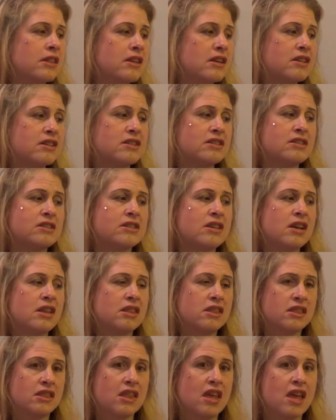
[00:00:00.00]
this
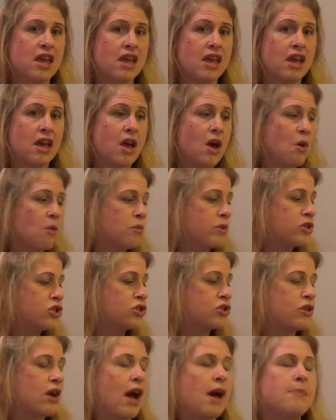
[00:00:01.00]
thing
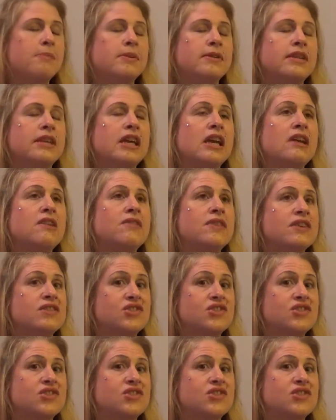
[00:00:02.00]
which I believe